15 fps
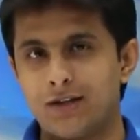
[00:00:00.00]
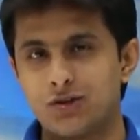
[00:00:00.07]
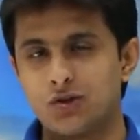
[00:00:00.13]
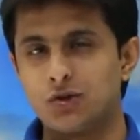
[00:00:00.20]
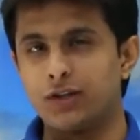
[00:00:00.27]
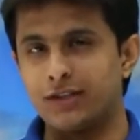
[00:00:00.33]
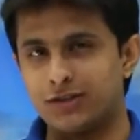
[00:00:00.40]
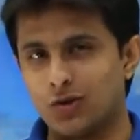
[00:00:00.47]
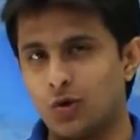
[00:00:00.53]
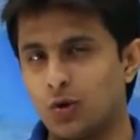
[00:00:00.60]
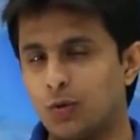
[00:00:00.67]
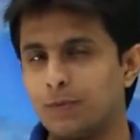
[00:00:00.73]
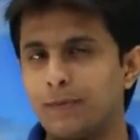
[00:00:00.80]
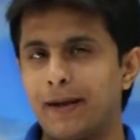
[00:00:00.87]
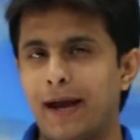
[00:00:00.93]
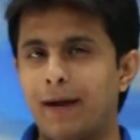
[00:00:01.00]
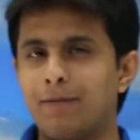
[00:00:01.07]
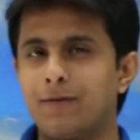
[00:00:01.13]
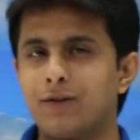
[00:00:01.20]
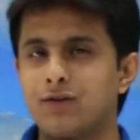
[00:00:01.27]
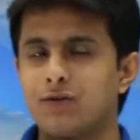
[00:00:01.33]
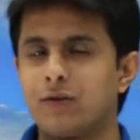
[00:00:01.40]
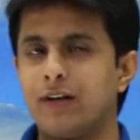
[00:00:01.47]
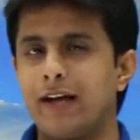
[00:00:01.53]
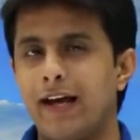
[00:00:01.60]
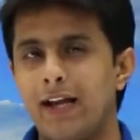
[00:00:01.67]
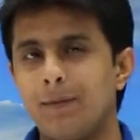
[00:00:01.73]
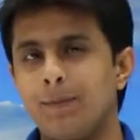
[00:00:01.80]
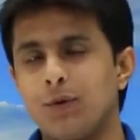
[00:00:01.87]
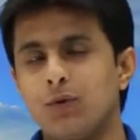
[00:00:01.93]
So there's a Home tab which will
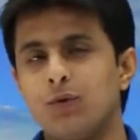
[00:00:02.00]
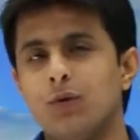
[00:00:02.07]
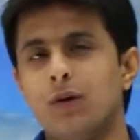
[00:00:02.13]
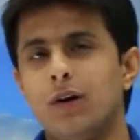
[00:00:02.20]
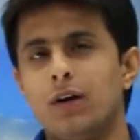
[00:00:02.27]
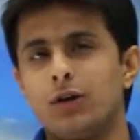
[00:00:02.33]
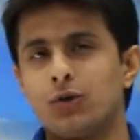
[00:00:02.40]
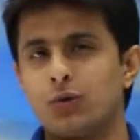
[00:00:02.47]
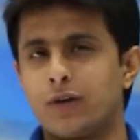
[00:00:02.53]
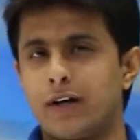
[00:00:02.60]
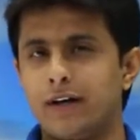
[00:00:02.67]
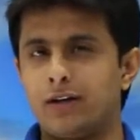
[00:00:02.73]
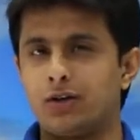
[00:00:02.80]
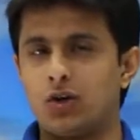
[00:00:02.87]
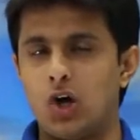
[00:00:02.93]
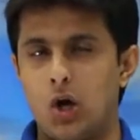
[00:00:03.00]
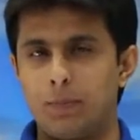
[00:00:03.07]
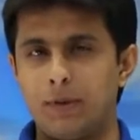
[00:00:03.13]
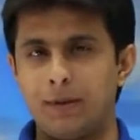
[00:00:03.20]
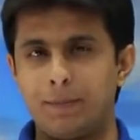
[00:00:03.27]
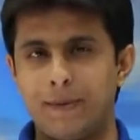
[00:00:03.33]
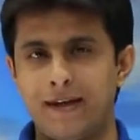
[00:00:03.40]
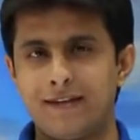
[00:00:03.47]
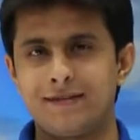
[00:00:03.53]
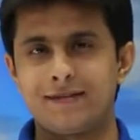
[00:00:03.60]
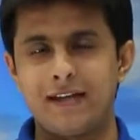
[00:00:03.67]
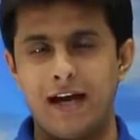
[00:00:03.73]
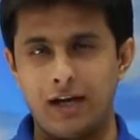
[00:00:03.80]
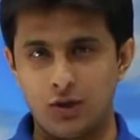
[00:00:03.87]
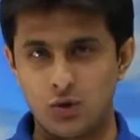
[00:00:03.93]
help you to cut, copy,
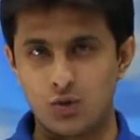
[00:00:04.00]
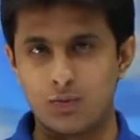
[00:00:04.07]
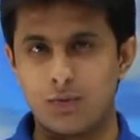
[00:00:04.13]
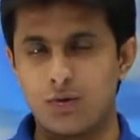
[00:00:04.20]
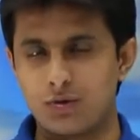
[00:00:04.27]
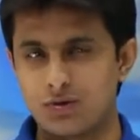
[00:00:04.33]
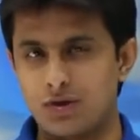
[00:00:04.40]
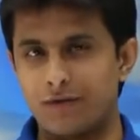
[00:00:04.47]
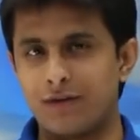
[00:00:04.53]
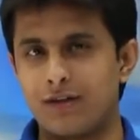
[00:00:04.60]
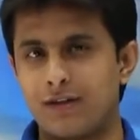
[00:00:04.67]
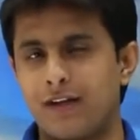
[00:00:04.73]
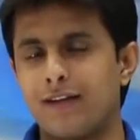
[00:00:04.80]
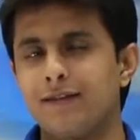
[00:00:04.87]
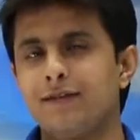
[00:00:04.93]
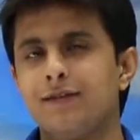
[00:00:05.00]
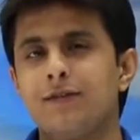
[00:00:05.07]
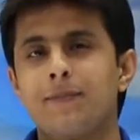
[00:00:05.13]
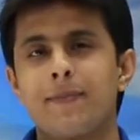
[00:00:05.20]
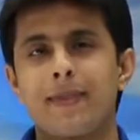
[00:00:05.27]
paste and do most of the things.